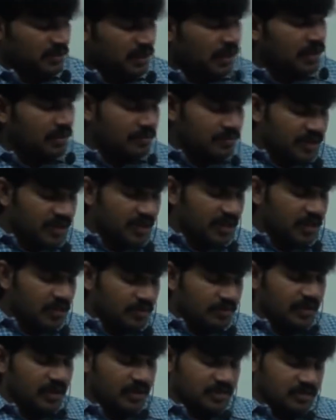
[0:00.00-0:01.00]
Then
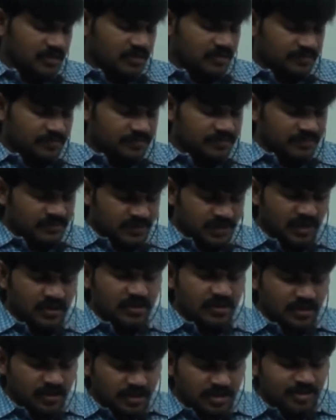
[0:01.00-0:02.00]
immediately we ask, sir,
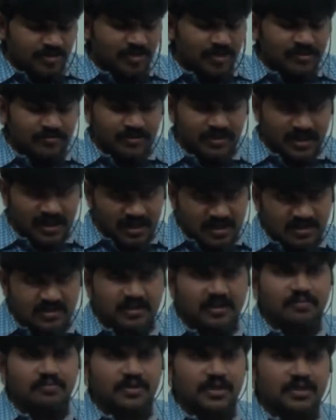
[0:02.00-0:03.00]
can you explain with an
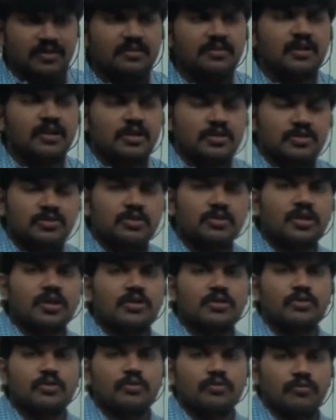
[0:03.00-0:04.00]
example so
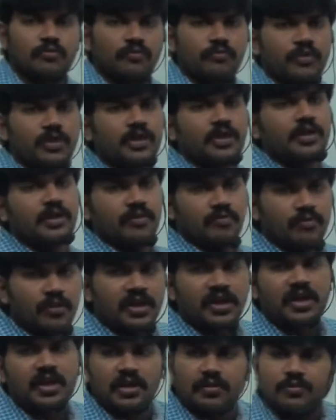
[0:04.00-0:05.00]
that we
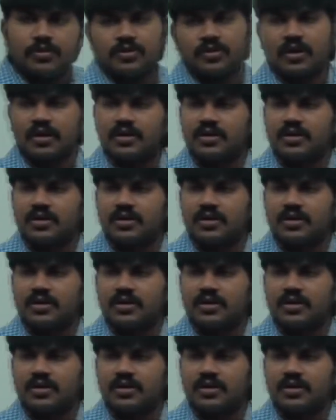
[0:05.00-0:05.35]
can able to